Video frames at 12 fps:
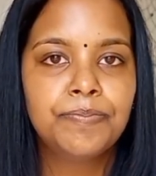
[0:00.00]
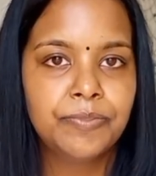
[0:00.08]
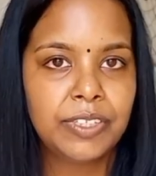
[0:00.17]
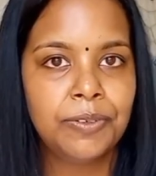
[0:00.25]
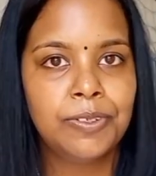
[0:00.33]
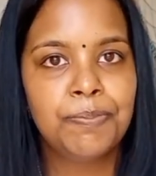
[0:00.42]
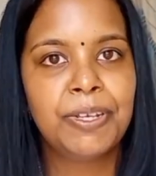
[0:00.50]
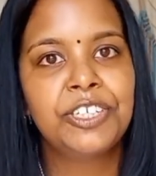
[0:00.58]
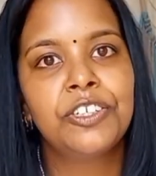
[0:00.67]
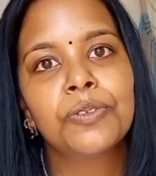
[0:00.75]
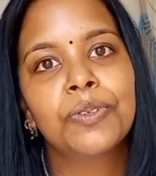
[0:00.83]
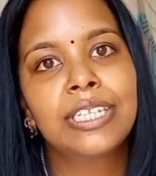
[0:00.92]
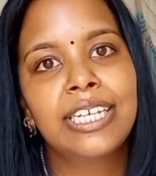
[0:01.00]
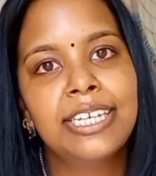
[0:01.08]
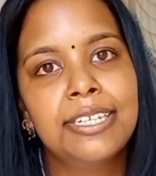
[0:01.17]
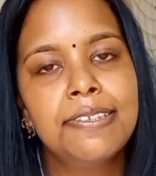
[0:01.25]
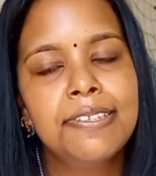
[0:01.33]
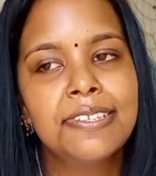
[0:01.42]
there was pictures with
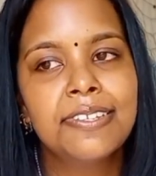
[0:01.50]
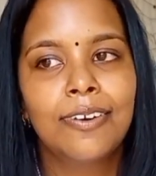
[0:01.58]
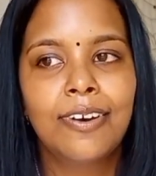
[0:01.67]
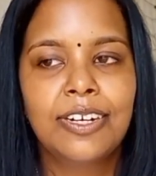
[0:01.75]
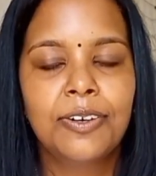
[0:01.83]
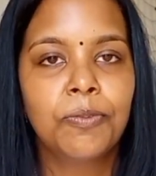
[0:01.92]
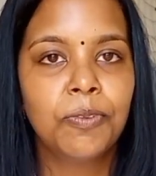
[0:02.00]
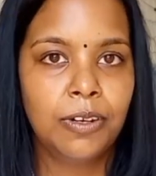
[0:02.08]
kids, so I don't